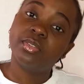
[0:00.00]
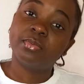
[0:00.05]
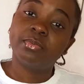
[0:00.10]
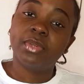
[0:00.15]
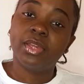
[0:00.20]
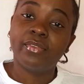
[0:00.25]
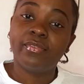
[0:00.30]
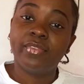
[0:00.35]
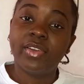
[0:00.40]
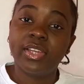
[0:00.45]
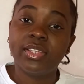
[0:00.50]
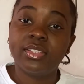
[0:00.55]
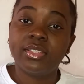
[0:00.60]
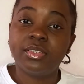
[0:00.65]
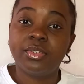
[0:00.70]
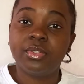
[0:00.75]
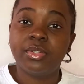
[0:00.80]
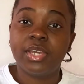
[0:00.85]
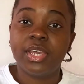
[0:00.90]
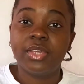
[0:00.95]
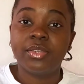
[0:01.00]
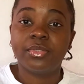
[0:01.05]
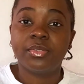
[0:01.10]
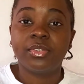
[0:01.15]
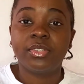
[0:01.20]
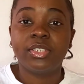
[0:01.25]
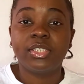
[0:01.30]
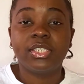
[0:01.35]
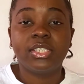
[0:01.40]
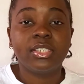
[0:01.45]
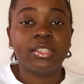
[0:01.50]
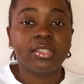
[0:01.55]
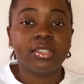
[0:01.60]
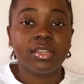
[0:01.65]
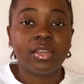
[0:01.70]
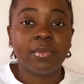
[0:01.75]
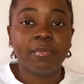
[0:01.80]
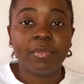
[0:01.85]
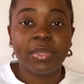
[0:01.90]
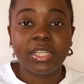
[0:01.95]
to be advising you guys on is
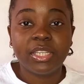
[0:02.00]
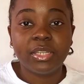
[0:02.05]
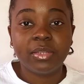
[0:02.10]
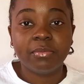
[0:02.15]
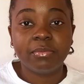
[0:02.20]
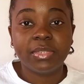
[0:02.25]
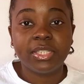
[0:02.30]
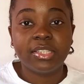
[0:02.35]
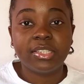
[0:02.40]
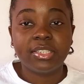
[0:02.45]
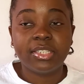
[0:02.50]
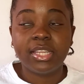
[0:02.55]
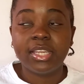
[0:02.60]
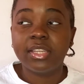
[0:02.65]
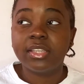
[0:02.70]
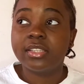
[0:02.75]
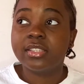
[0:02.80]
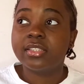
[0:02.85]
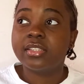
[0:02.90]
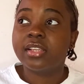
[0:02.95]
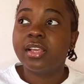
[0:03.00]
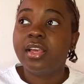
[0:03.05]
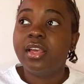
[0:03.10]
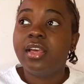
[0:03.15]
making mistakes.